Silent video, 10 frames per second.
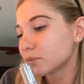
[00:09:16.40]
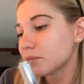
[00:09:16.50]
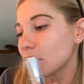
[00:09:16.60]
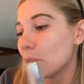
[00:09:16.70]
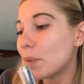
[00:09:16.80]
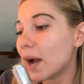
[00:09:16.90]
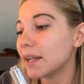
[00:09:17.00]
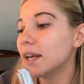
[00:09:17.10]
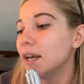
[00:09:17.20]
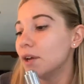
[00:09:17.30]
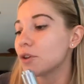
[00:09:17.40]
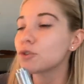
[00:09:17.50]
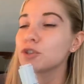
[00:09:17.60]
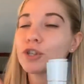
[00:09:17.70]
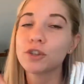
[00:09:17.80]
But those
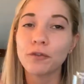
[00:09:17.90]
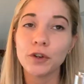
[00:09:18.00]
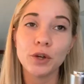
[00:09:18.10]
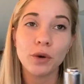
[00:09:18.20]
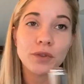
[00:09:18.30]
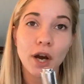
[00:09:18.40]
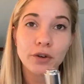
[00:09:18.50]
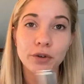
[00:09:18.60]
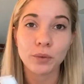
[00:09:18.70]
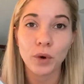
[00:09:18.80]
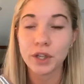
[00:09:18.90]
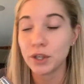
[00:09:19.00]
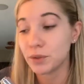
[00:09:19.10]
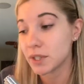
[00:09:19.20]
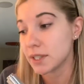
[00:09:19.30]
are just a few of the 101
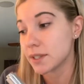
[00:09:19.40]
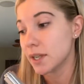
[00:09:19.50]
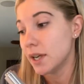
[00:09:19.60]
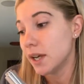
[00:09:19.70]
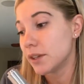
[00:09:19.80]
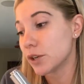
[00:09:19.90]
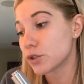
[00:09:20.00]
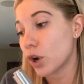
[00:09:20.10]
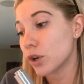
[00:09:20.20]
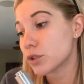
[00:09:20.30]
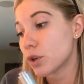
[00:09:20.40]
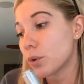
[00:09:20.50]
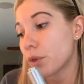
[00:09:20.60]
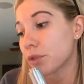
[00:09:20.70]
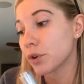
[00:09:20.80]
uses. There's
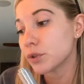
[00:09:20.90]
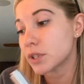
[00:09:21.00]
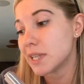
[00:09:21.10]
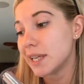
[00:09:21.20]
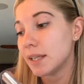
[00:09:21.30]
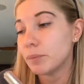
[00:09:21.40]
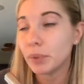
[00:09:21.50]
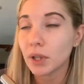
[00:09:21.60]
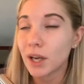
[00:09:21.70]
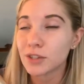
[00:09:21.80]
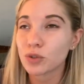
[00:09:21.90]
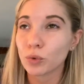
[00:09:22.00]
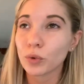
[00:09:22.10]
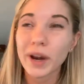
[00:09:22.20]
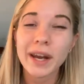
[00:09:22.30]
also 13 plus
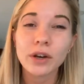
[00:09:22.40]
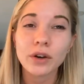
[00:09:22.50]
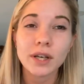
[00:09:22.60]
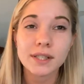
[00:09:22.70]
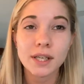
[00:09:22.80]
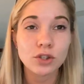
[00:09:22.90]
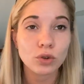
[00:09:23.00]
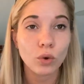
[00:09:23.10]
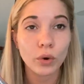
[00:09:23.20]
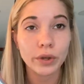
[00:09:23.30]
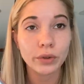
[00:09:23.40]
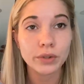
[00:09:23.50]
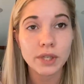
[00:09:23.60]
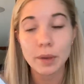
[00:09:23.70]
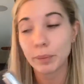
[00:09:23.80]
rare essential
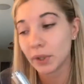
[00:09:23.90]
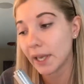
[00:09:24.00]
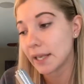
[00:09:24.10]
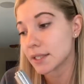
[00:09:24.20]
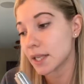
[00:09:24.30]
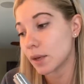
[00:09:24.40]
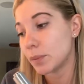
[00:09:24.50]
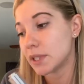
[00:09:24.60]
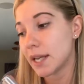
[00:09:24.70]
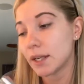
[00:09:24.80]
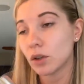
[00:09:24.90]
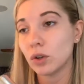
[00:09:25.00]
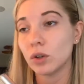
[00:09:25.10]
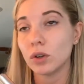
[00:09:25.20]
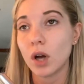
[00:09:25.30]
oils and plants, like
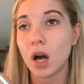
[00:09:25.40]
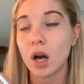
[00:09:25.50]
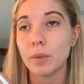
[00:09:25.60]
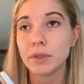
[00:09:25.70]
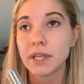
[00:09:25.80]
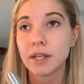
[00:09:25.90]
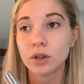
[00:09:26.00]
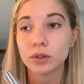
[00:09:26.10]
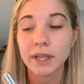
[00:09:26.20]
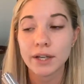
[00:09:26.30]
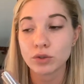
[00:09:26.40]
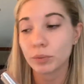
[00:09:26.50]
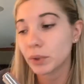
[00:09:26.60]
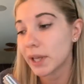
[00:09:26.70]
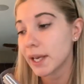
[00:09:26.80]
botanical natural
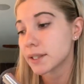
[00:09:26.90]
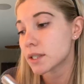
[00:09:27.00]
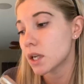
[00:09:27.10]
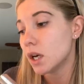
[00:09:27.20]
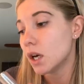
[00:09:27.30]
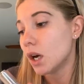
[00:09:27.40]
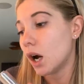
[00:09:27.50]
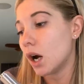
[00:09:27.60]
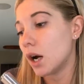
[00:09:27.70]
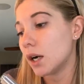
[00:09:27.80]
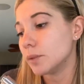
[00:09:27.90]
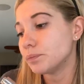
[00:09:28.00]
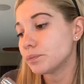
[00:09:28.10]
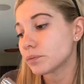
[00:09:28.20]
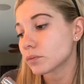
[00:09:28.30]
plants.
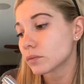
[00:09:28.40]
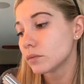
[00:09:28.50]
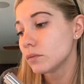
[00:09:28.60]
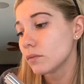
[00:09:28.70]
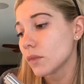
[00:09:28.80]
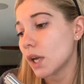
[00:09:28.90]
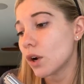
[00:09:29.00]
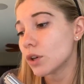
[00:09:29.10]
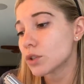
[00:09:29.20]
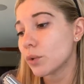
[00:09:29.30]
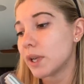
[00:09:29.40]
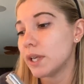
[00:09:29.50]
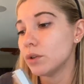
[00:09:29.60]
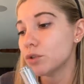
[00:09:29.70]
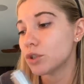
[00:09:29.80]
It also
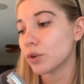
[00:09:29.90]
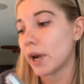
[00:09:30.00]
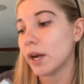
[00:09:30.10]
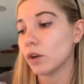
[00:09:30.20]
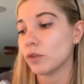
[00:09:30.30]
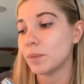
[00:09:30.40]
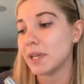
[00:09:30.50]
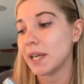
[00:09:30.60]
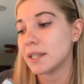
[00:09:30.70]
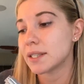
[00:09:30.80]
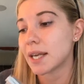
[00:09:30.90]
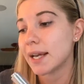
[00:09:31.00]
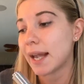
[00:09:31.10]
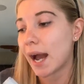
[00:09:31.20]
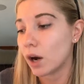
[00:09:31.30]
heals your hair from the
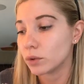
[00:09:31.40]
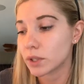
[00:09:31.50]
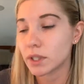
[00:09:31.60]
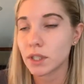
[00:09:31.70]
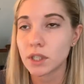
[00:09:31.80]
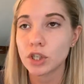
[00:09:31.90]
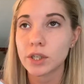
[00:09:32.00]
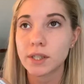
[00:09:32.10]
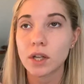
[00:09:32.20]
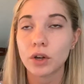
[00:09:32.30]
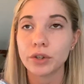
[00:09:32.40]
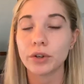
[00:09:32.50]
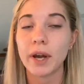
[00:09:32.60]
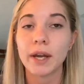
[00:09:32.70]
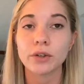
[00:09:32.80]
inside out. It doesn't just sit on
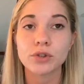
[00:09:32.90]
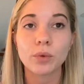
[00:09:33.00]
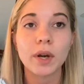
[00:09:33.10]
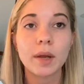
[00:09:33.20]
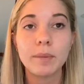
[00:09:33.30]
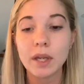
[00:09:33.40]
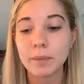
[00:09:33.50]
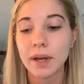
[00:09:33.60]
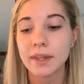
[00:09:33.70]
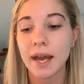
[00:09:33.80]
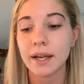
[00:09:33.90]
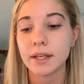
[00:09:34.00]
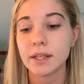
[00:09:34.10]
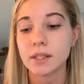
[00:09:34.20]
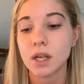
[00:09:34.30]
your hair. So what I mean by that
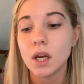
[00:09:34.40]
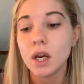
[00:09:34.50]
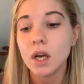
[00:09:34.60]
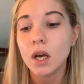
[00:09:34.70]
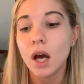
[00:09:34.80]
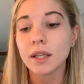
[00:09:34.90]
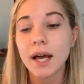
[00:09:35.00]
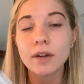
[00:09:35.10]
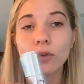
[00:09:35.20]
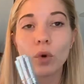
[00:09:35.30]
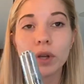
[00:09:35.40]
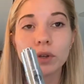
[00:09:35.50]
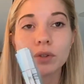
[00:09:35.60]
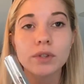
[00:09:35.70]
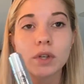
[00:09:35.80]
is a lot of
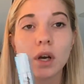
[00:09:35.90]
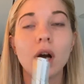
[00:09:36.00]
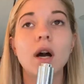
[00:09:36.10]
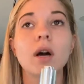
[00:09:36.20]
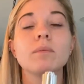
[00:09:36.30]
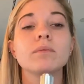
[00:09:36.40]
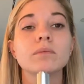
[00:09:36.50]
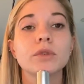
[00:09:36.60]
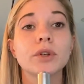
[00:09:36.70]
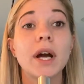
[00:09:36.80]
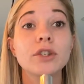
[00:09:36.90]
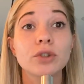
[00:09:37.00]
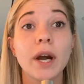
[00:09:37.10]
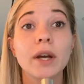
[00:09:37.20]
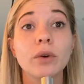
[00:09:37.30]
oils, they're not
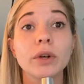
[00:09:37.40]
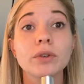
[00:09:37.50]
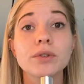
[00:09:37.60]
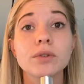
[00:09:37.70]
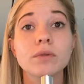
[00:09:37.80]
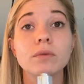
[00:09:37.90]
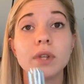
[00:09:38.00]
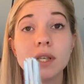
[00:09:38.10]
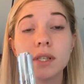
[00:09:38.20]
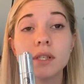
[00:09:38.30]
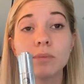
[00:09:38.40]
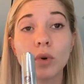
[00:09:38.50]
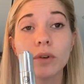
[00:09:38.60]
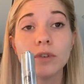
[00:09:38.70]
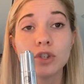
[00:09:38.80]
dry oils. This is
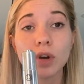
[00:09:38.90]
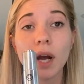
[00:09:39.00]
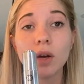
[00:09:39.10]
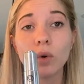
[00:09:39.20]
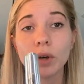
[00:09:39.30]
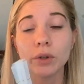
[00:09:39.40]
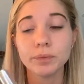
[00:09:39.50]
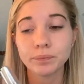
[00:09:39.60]
more of a dry oil.